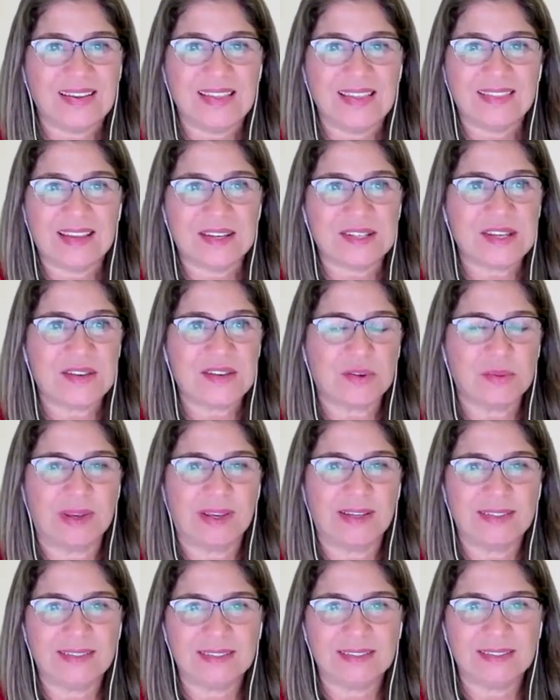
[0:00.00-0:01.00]
Thanks,
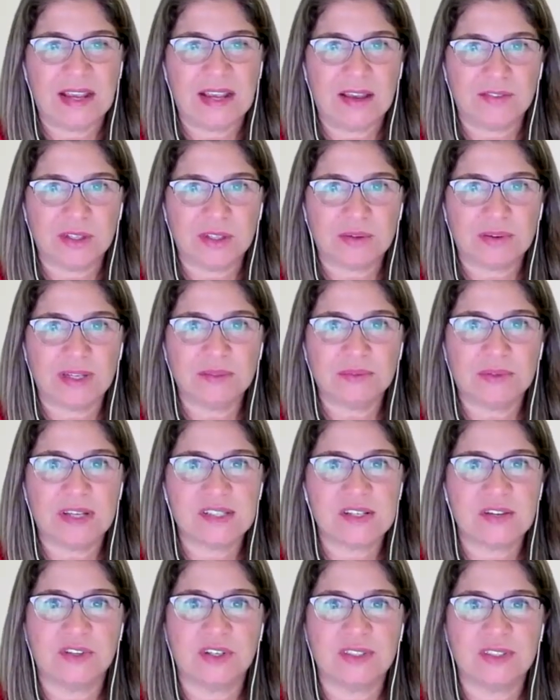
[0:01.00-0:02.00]
everybody, and have a great
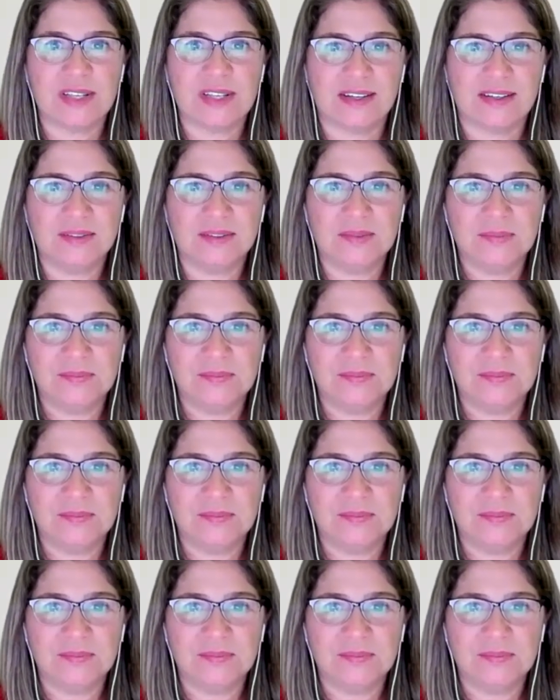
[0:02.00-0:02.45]
rest of your day.